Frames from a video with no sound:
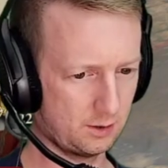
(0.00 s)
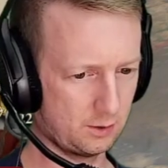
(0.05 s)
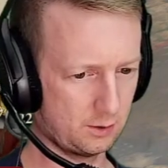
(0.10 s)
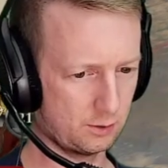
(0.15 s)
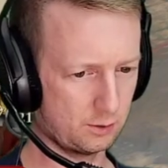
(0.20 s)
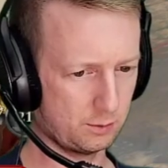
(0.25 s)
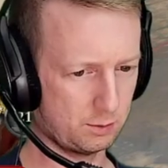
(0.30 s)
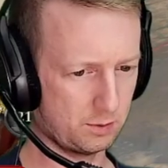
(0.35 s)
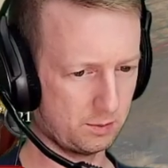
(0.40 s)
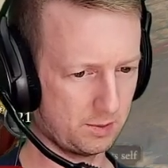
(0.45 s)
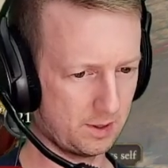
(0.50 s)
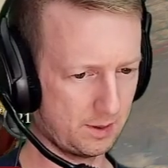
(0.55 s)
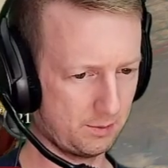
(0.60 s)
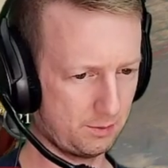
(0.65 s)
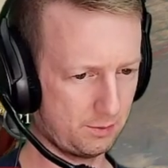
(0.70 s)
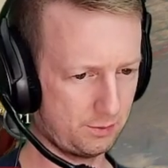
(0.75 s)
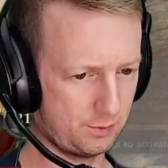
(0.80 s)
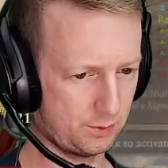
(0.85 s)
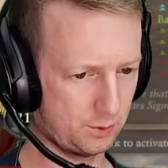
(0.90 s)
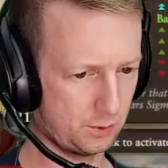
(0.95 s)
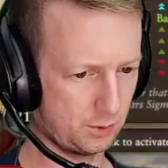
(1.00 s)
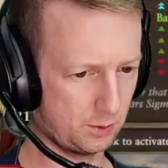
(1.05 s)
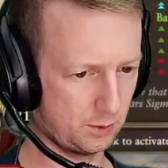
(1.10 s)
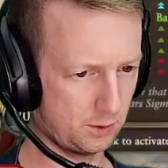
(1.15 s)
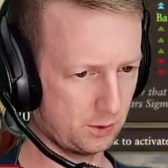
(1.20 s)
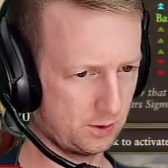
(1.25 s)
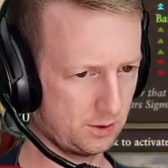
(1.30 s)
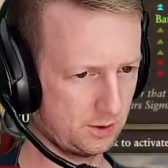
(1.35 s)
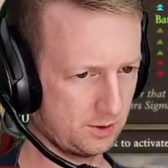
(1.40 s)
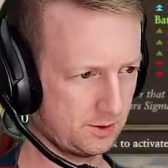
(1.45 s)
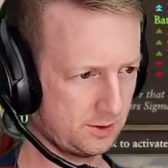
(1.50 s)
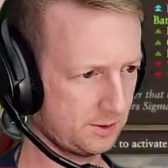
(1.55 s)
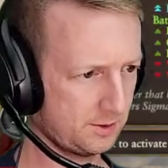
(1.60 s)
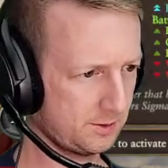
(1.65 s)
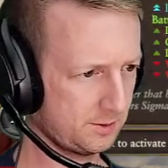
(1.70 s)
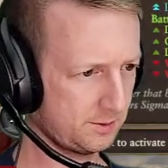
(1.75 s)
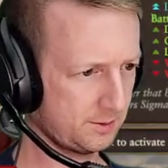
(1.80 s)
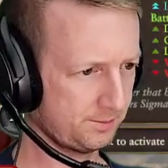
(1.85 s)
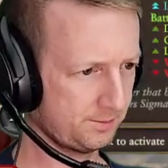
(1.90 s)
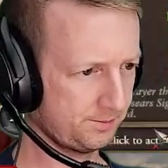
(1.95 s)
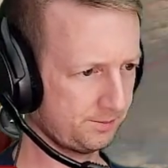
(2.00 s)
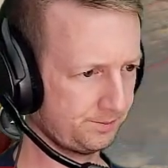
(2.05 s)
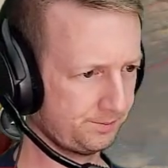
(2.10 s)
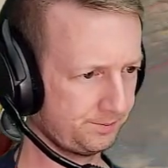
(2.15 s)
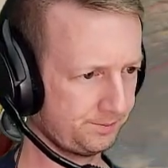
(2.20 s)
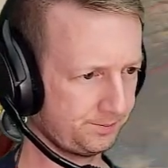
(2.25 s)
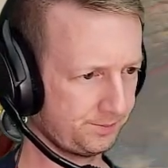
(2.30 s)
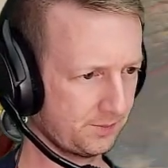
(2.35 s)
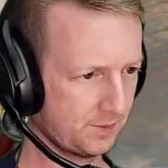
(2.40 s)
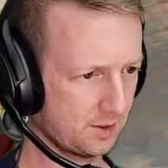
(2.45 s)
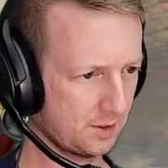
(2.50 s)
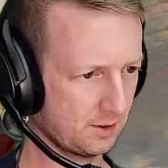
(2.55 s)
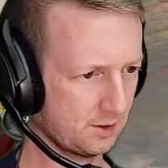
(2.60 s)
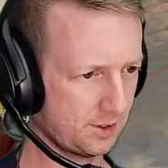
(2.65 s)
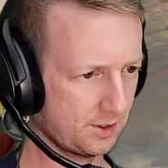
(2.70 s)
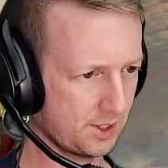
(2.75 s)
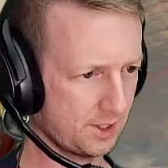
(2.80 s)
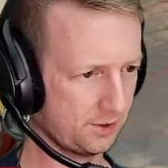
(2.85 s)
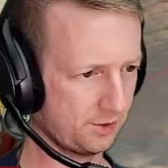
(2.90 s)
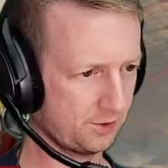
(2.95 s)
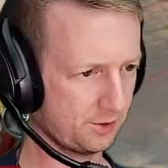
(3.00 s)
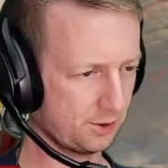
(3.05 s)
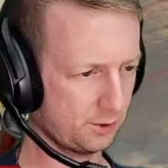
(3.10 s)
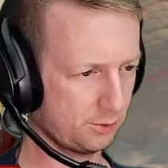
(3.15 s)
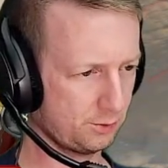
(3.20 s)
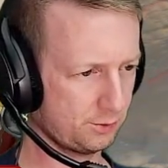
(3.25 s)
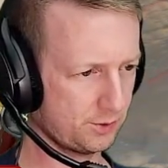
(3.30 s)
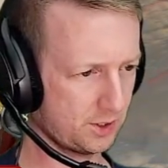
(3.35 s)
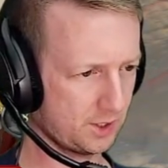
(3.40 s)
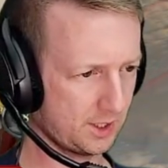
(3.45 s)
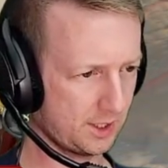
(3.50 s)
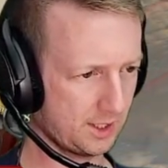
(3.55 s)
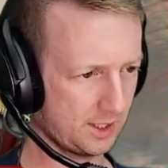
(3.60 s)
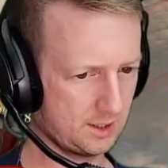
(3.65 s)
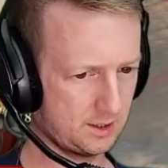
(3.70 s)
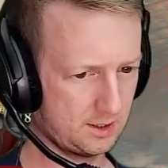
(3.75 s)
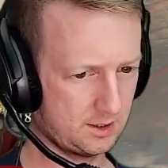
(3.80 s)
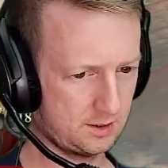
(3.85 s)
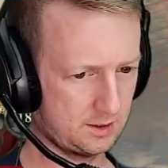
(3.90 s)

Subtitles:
group them up for Grand Soulfire.